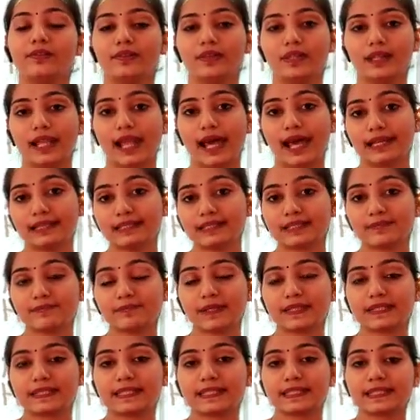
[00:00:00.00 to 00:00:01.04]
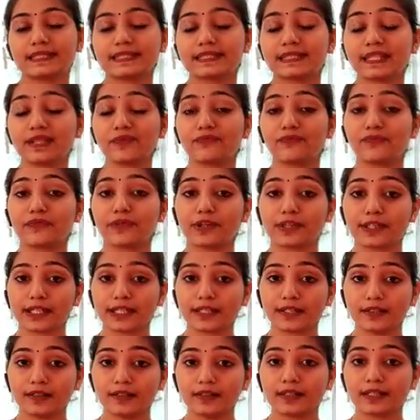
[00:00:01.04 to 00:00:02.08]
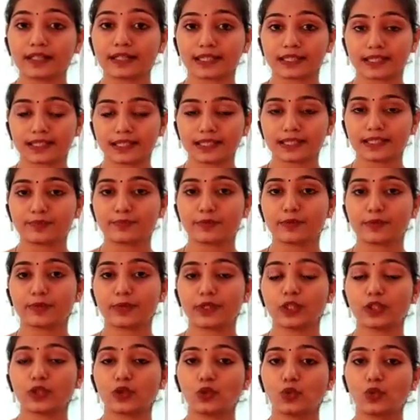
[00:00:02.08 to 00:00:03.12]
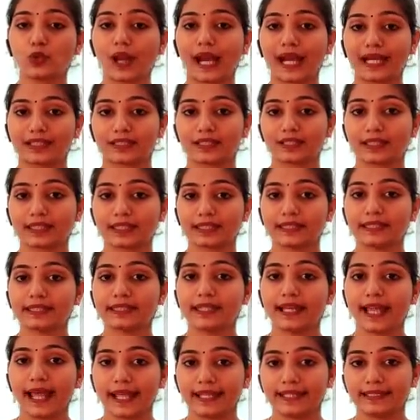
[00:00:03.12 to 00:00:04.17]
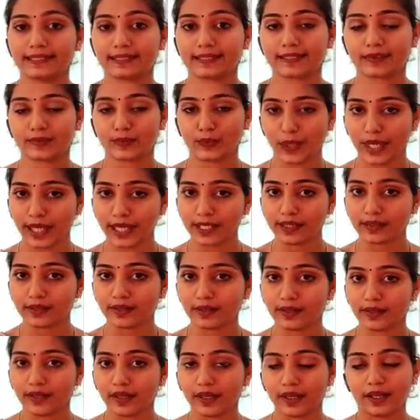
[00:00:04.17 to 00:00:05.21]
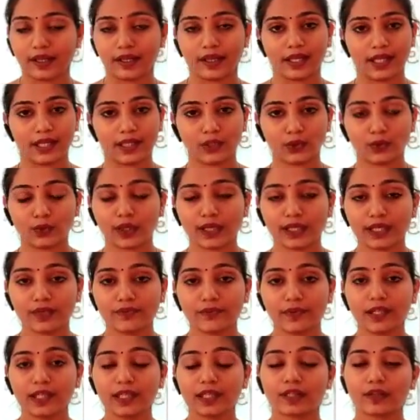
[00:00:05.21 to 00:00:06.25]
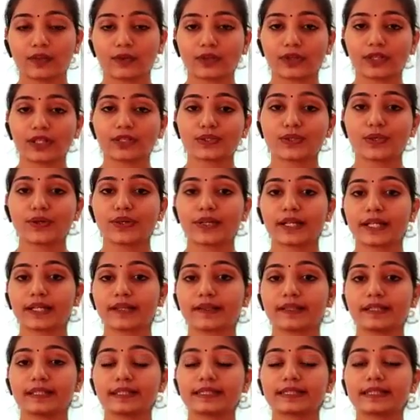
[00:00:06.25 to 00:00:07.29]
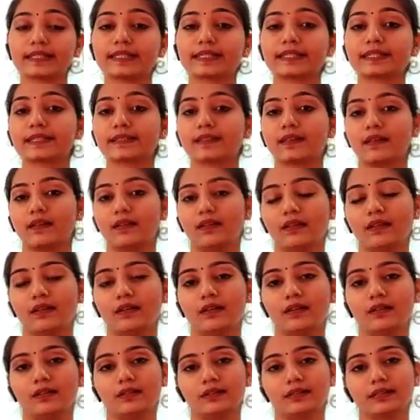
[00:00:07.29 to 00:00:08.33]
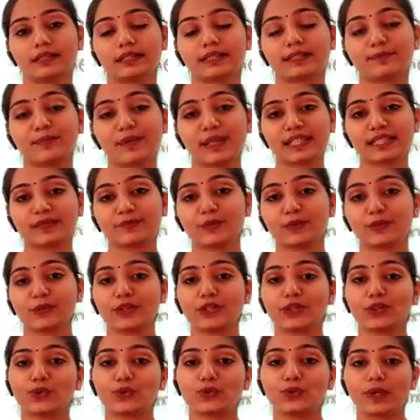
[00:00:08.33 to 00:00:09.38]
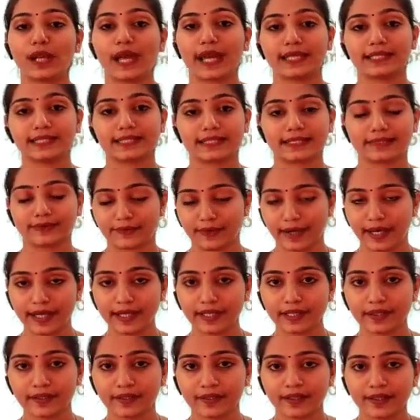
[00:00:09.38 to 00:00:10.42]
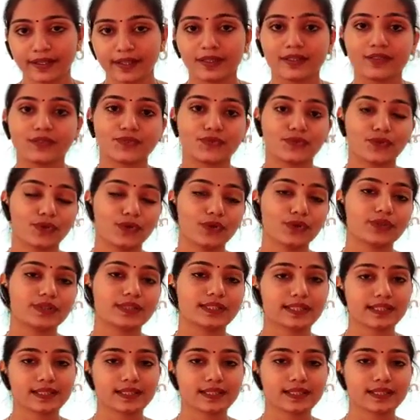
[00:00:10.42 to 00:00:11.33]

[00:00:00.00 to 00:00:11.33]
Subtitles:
Line spacing is the vertical distance between two adjacent lines, right? And you can even increase or decrease this space between two lines, right? So this